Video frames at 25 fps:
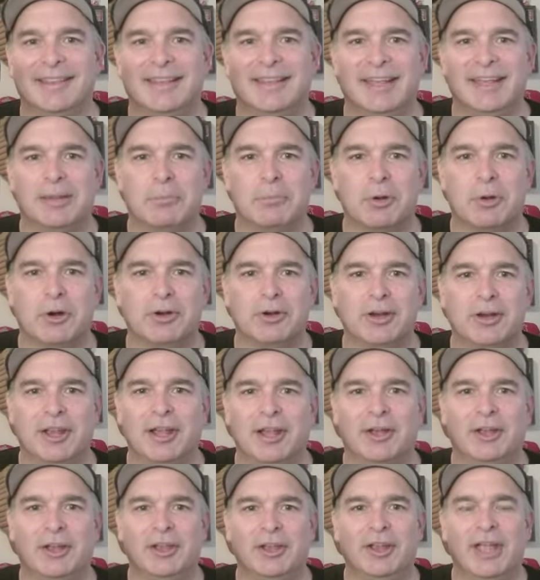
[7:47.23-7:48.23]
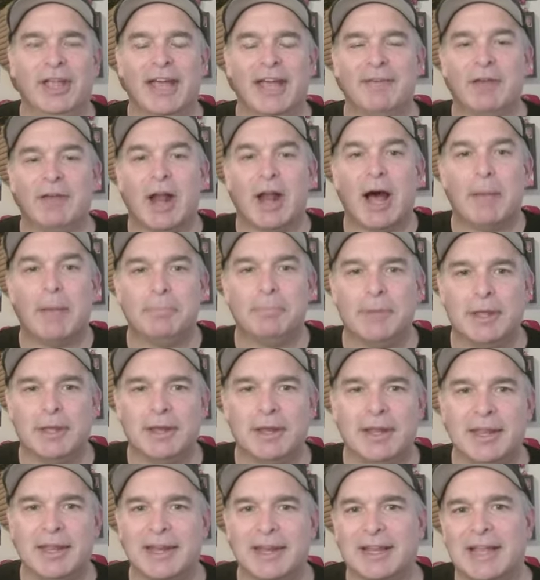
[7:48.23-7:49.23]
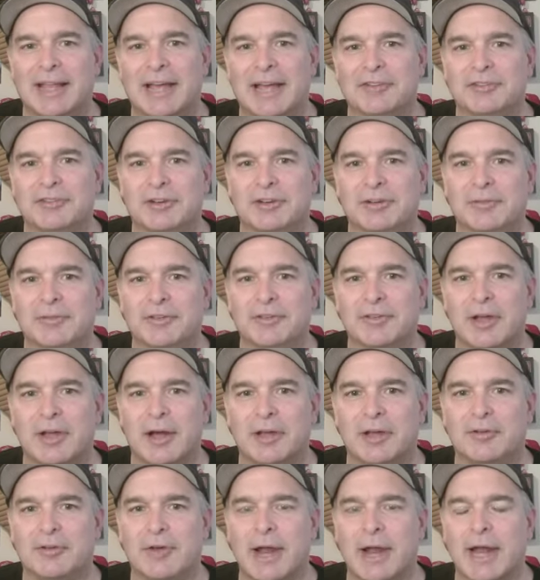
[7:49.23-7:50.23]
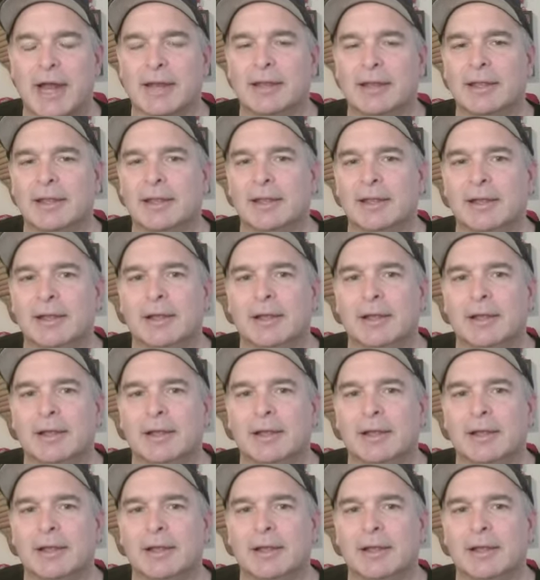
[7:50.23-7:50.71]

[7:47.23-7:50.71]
You have an Upton in the last year of his contract